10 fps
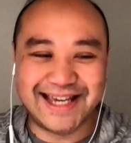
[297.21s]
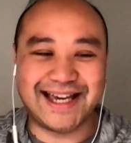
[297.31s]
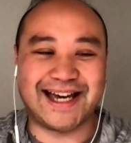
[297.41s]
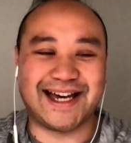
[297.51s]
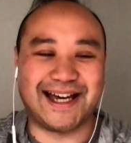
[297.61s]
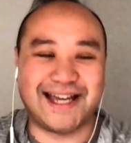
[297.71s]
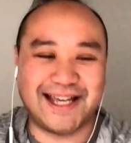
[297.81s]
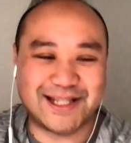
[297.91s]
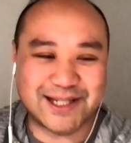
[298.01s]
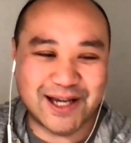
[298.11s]

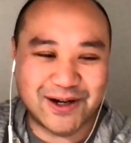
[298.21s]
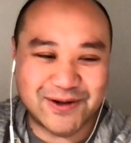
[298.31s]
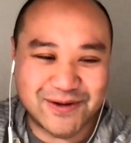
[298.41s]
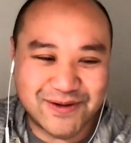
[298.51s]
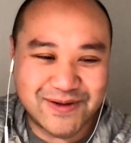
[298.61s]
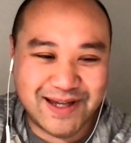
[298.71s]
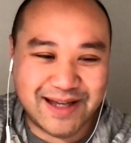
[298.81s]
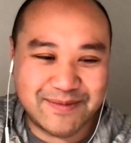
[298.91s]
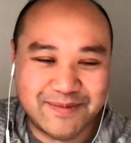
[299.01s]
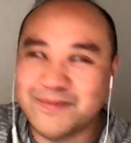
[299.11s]
And so
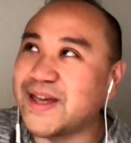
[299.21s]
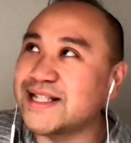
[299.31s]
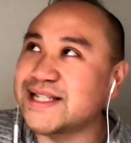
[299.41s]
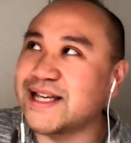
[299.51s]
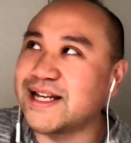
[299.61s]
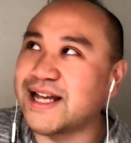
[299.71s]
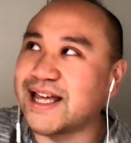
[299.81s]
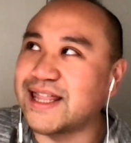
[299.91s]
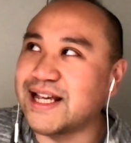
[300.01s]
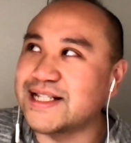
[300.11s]
it makes it, I
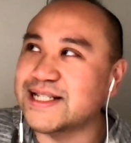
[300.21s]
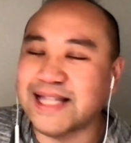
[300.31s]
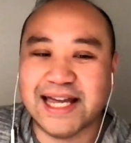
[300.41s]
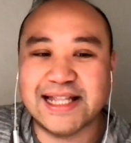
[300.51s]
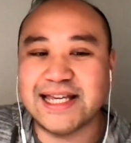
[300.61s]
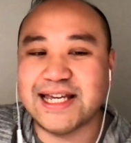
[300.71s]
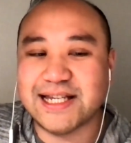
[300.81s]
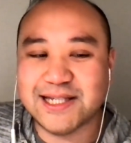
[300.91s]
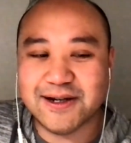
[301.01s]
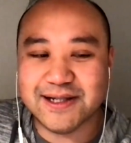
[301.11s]
think, slightly
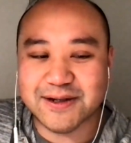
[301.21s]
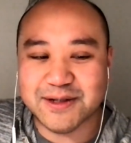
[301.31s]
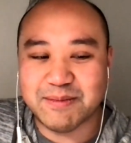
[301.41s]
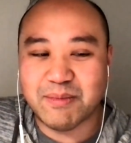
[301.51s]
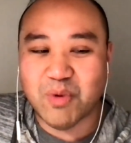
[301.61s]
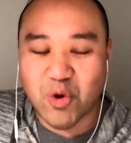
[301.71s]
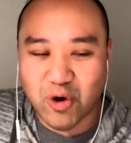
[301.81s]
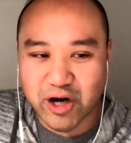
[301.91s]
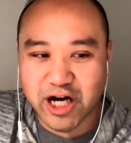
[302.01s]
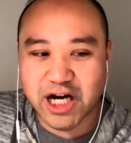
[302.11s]
easier because there's
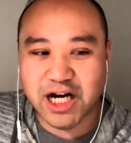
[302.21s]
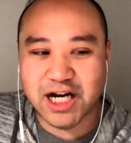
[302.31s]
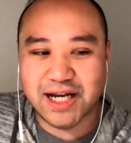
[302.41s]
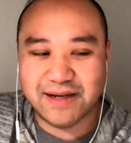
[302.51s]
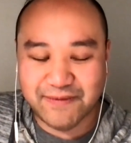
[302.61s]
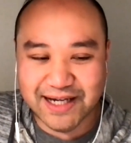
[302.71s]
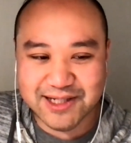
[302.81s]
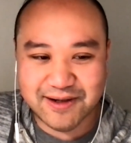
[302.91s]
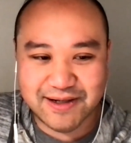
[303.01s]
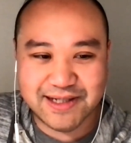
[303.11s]
more
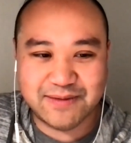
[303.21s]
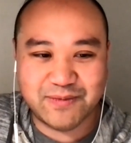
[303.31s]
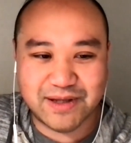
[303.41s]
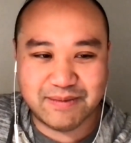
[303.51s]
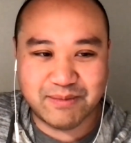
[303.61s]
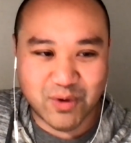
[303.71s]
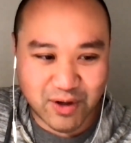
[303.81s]
investors with more